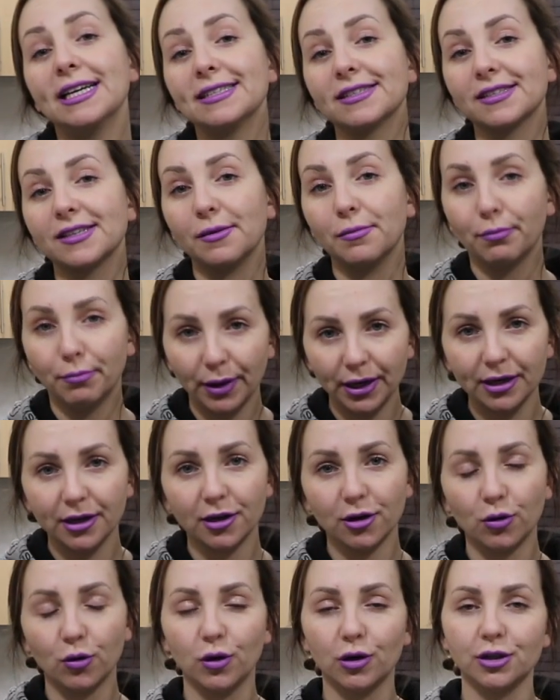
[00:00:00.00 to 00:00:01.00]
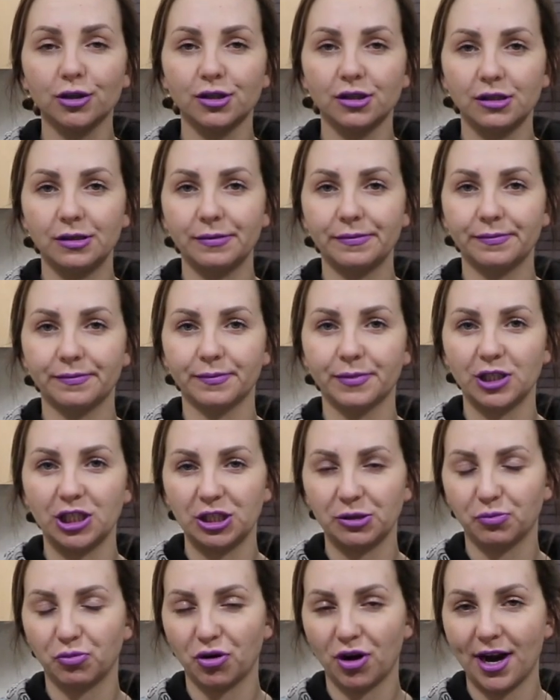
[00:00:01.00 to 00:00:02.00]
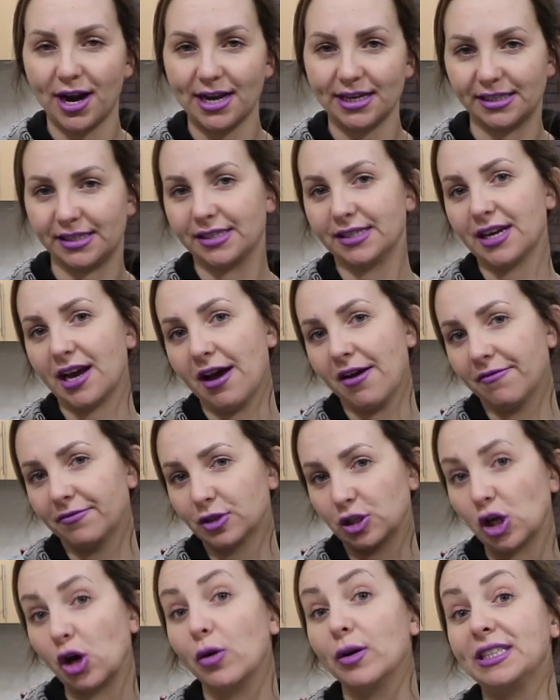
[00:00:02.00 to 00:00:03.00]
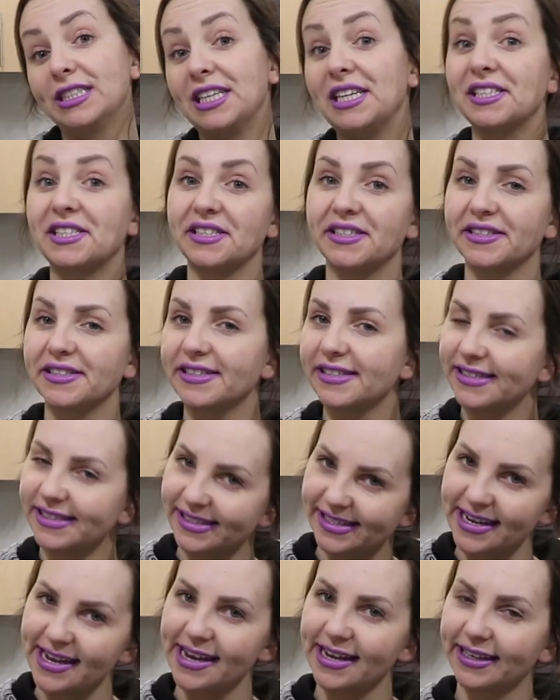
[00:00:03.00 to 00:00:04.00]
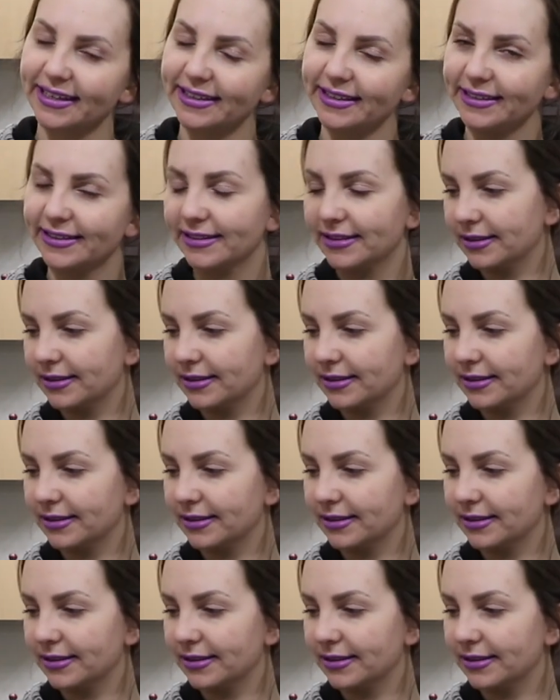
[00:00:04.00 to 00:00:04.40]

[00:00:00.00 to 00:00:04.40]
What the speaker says: and some butter or some spray stuff so it doesn't stick.